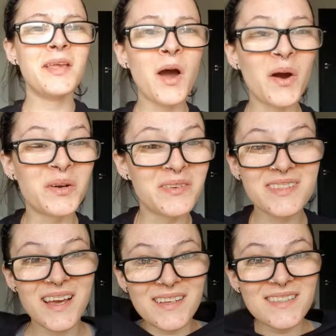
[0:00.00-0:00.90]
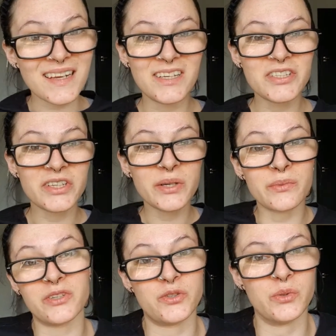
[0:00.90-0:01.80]
oversized t-shirt
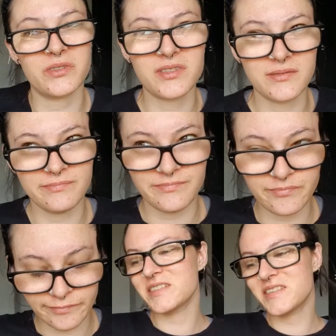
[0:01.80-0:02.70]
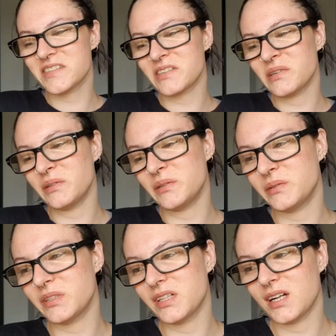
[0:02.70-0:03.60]
with shorts.
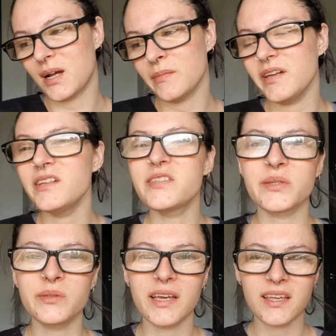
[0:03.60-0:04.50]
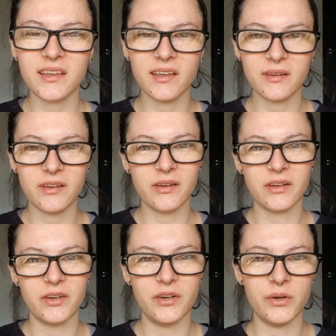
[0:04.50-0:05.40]
So I'm gonna do like a
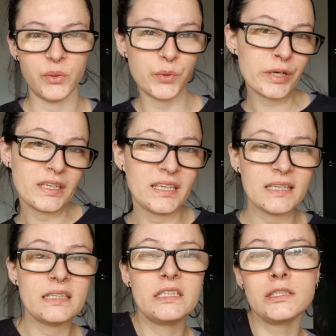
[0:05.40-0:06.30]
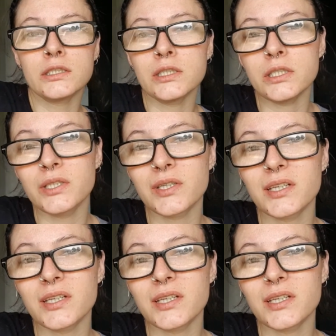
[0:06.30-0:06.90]
nudie look,